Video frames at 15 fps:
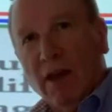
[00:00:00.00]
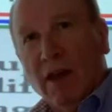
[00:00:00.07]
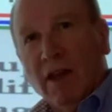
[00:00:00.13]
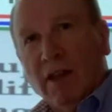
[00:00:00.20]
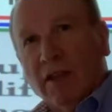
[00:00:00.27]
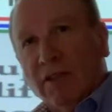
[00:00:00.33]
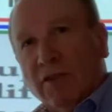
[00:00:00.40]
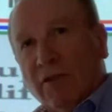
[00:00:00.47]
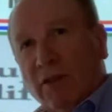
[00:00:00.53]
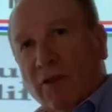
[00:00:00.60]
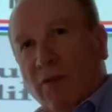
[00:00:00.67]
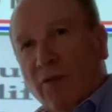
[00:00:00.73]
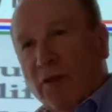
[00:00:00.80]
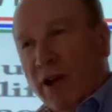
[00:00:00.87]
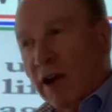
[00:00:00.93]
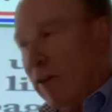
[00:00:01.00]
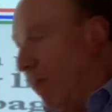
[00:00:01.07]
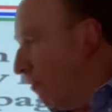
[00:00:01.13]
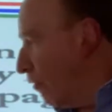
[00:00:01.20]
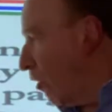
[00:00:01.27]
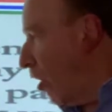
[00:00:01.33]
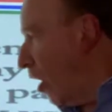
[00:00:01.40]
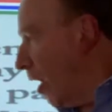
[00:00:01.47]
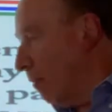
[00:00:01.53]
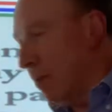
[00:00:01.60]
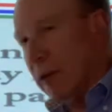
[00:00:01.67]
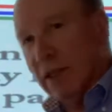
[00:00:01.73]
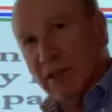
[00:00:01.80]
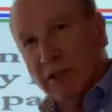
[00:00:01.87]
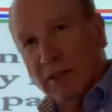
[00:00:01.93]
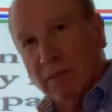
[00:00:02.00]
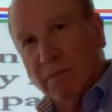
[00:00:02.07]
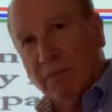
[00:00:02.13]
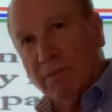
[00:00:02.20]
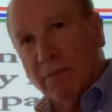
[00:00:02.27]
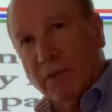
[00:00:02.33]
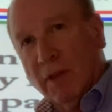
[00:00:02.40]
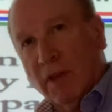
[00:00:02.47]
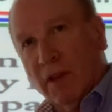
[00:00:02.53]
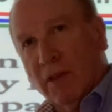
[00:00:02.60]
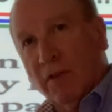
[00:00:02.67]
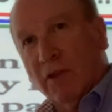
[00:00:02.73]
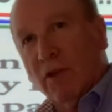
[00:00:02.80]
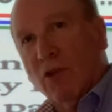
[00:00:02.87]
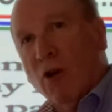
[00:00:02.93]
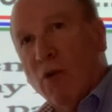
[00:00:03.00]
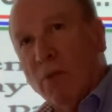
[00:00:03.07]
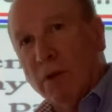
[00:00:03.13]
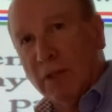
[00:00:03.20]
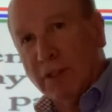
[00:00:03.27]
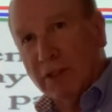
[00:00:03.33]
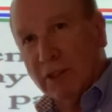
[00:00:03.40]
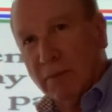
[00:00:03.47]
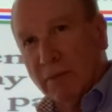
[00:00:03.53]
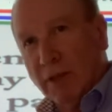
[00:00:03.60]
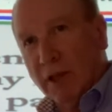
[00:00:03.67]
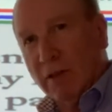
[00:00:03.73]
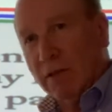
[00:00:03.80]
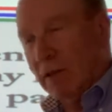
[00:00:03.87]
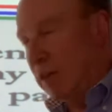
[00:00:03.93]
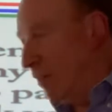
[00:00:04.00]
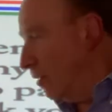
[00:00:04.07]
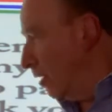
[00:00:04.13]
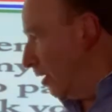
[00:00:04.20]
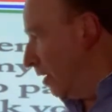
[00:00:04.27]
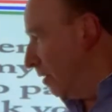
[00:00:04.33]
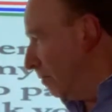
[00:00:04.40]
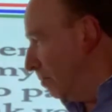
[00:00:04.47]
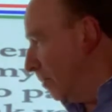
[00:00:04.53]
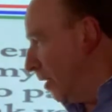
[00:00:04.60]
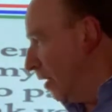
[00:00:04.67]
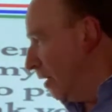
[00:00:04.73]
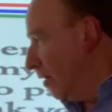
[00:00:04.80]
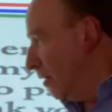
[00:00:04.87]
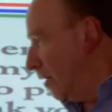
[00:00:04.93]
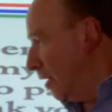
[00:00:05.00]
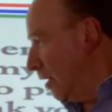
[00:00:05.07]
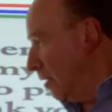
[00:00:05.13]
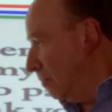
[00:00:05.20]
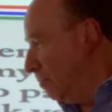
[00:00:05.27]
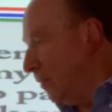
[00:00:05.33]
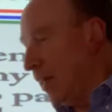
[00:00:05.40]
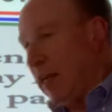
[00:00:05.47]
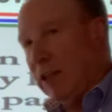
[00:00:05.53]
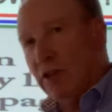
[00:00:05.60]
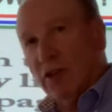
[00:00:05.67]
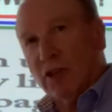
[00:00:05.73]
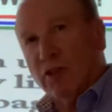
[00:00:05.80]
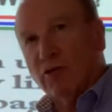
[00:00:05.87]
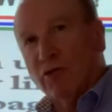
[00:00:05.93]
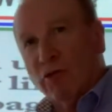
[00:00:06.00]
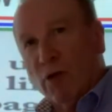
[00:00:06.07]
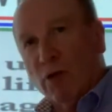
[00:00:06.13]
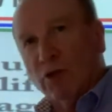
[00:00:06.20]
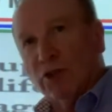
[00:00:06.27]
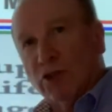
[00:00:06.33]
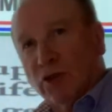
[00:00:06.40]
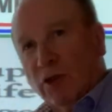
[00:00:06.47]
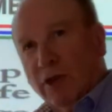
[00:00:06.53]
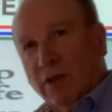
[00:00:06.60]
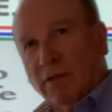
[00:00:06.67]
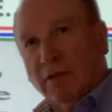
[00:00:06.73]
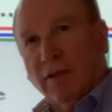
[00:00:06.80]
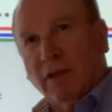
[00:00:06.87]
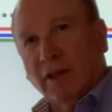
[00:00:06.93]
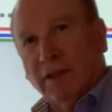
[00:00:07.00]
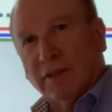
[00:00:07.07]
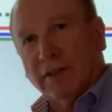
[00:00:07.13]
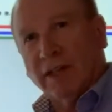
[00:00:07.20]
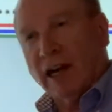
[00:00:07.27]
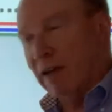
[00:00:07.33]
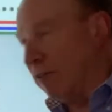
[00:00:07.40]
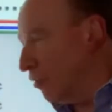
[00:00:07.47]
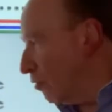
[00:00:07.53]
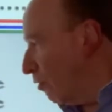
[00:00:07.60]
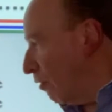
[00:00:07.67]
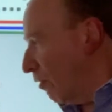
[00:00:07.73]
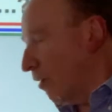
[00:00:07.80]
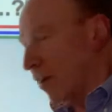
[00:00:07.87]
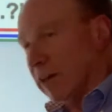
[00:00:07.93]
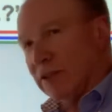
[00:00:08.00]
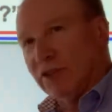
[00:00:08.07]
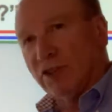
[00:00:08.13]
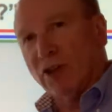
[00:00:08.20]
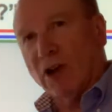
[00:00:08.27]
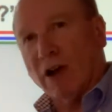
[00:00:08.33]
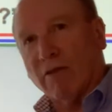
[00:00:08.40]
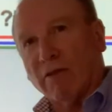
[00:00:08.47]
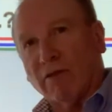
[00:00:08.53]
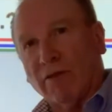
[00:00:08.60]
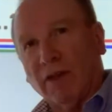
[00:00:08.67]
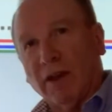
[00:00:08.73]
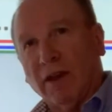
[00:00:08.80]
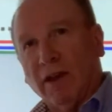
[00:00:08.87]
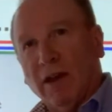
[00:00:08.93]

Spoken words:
The fear of communism, globalism, the need to control certain territory and geography